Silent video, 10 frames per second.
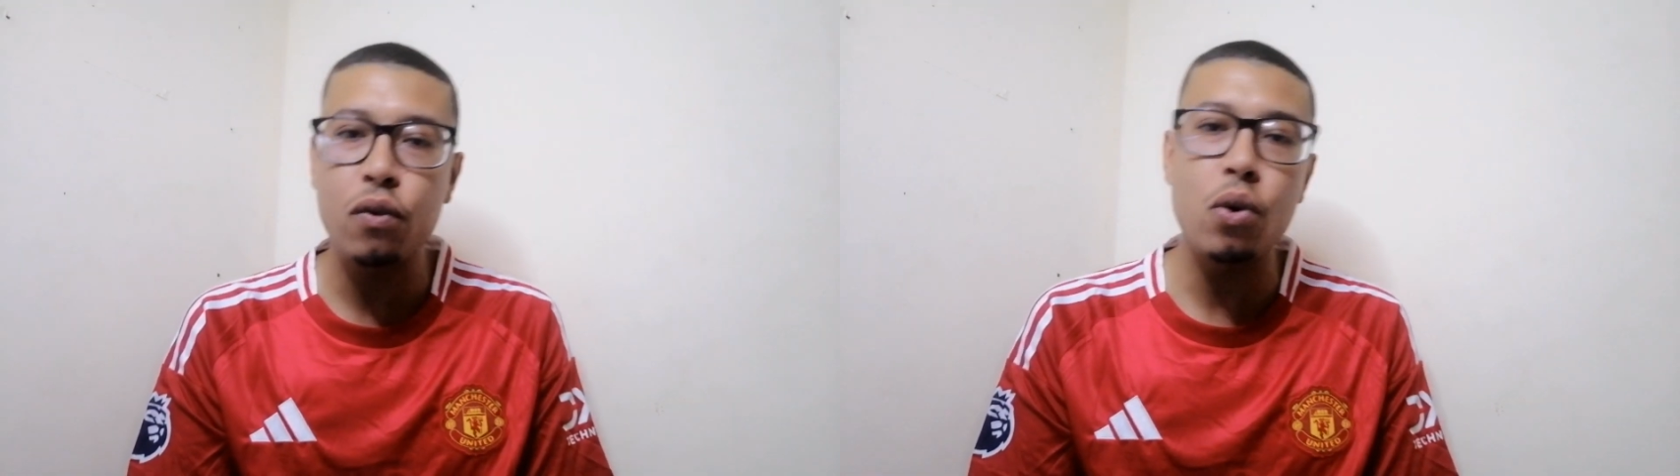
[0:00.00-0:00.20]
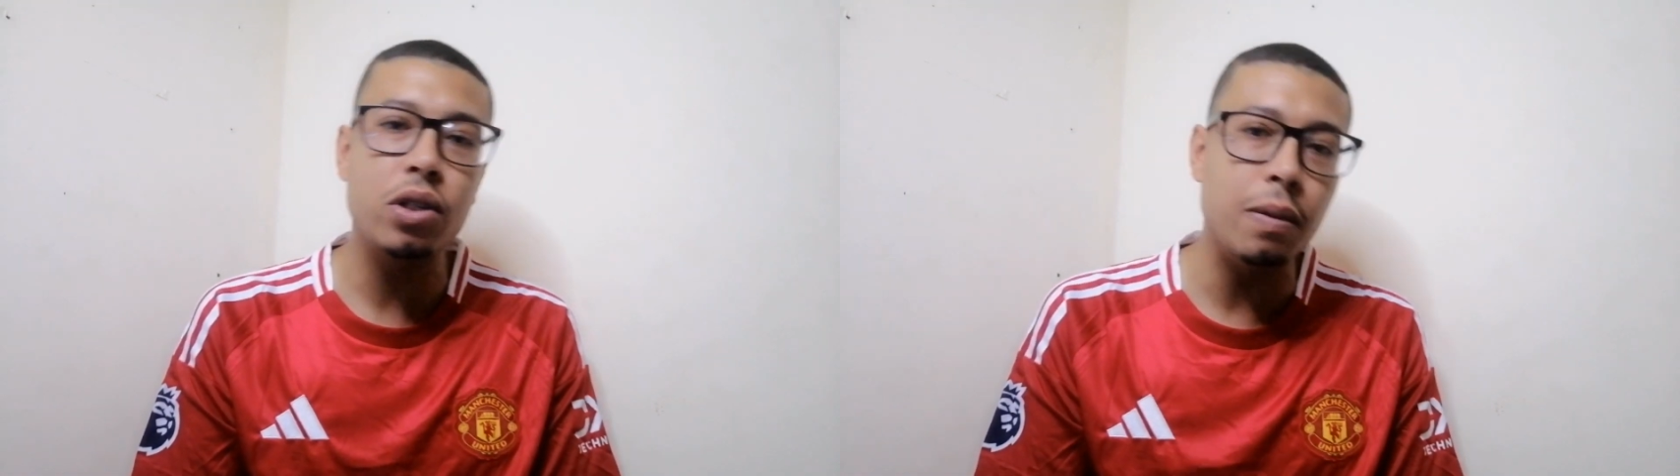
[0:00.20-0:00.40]

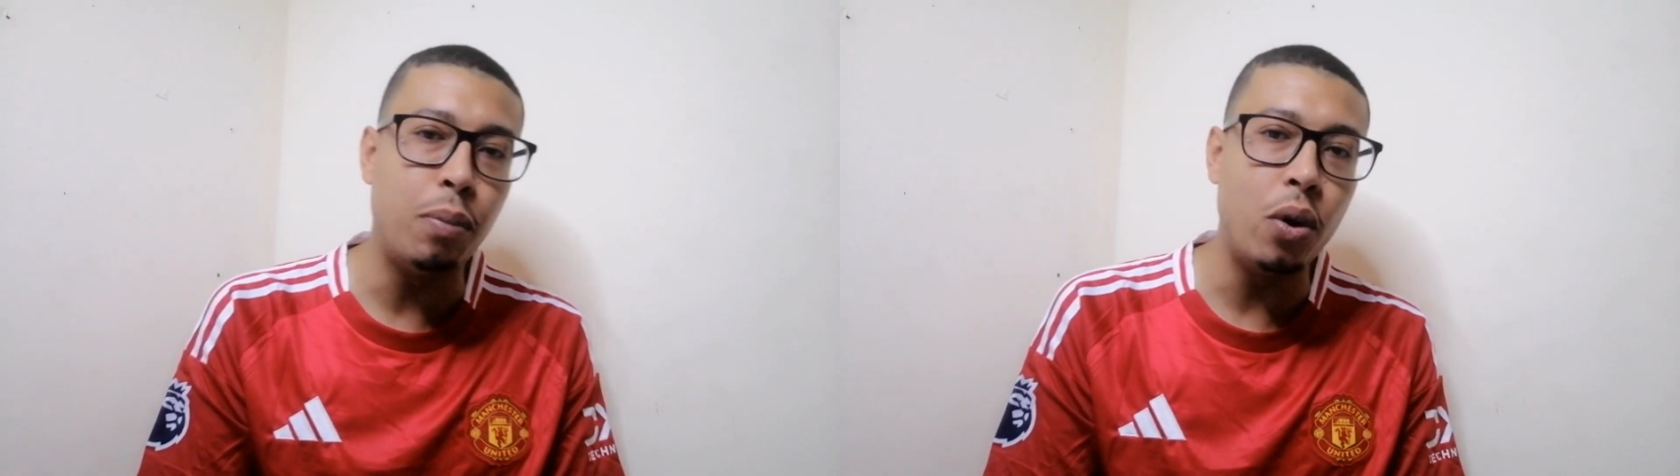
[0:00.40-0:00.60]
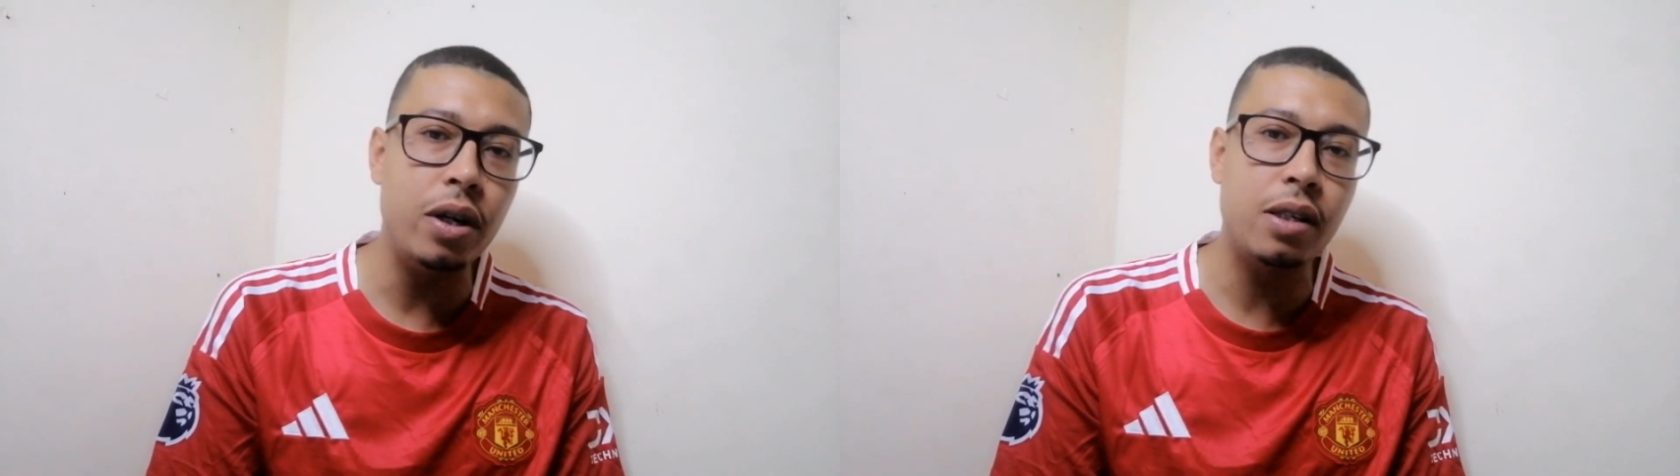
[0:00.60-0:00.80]
of course,
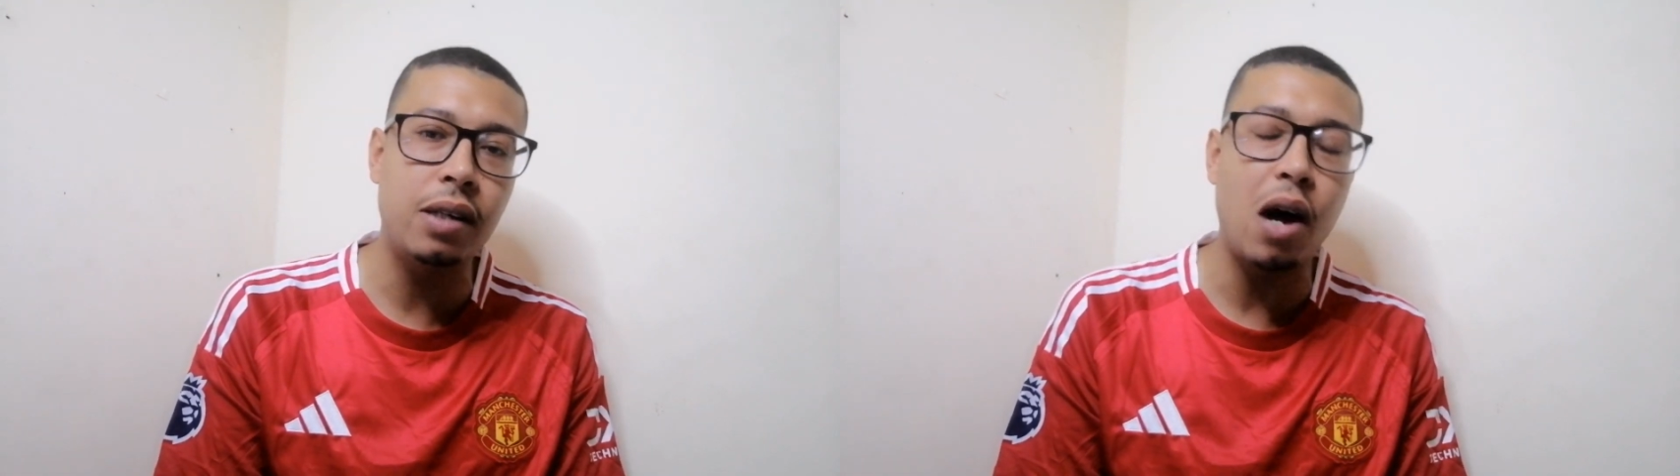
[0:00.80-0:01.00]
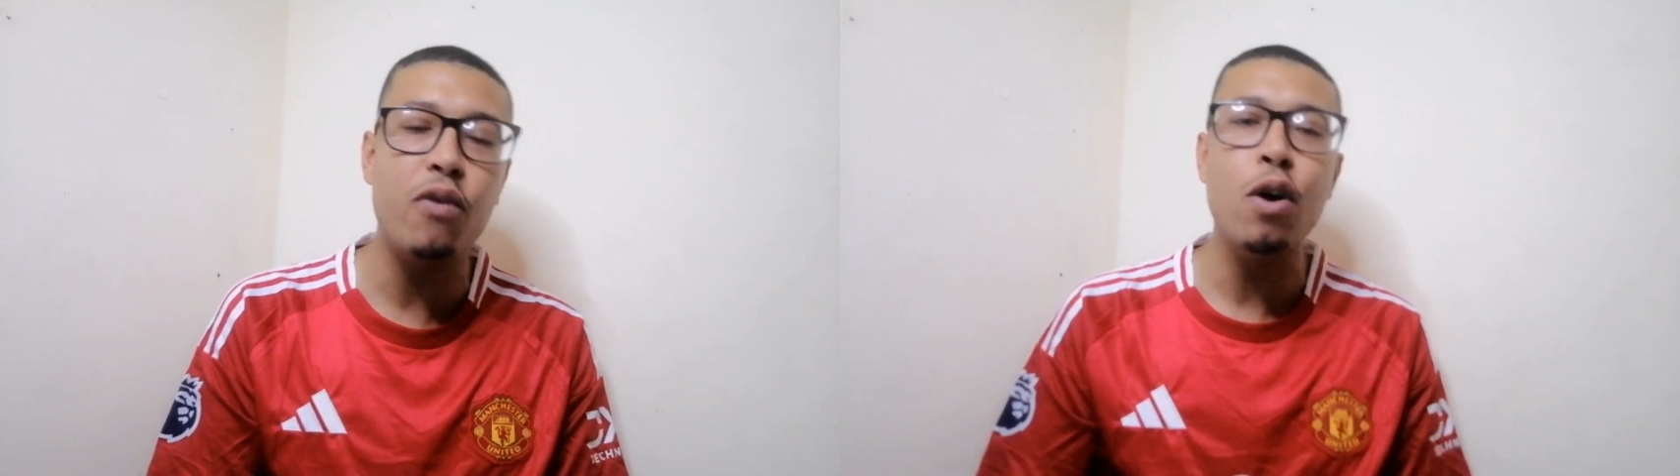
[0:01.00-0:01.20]
the board
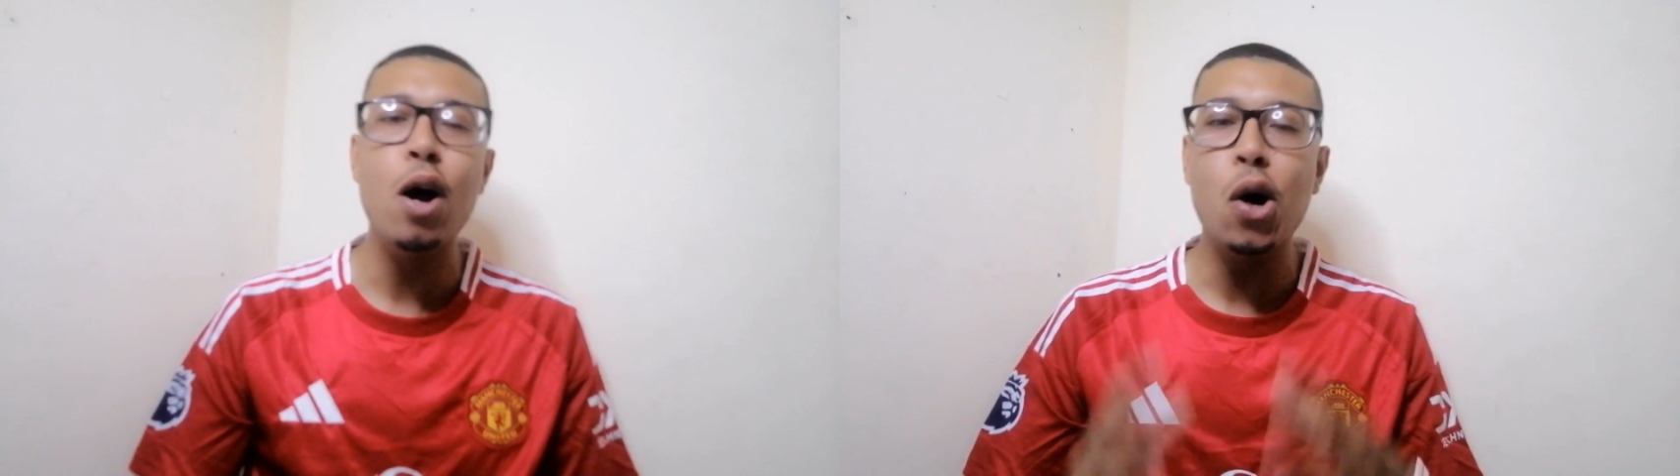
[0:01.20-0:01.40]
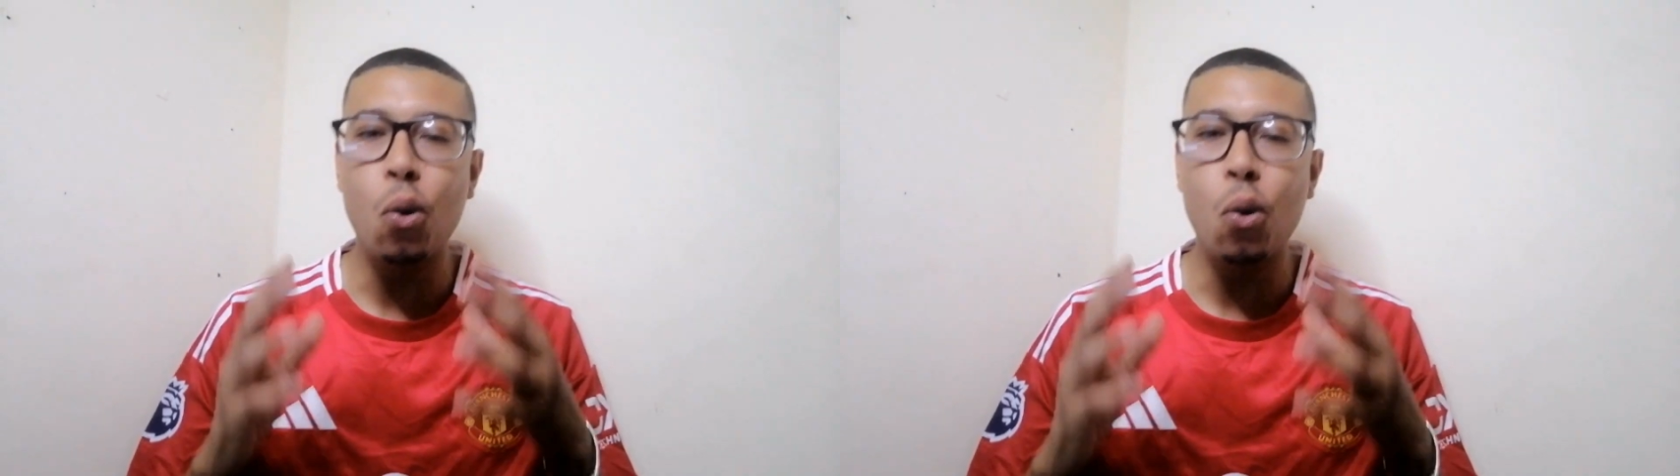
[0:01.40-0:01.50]
itself